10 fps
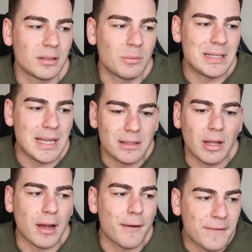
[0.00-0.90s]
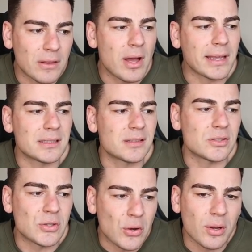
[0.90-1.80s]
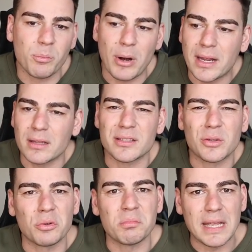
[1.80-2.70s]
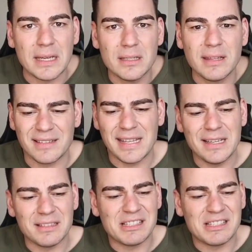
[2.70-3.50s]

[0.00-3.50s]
we need, like, I feel like it's the circuit breaker this group needed. They needed